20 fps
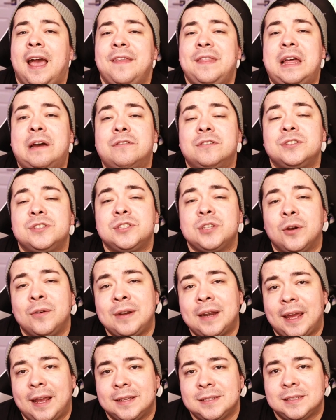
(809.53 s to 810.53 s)
And that was so
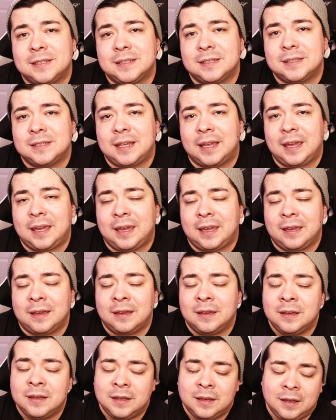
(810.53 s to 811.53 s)
nice to see.
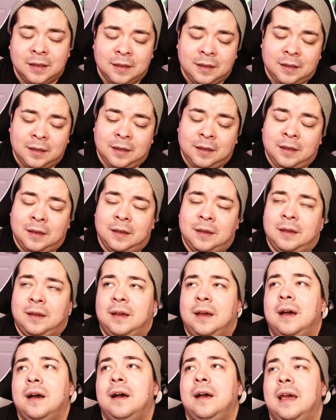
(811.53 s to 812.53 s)

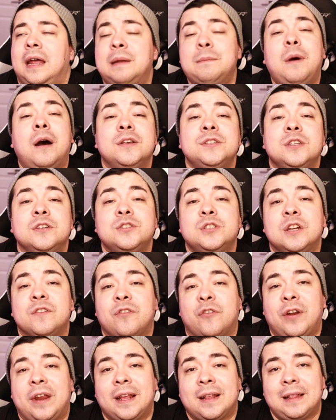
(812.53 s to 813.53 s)
And I'm also so
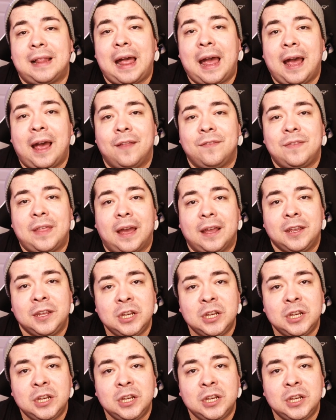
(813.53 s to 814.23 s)
very glad that,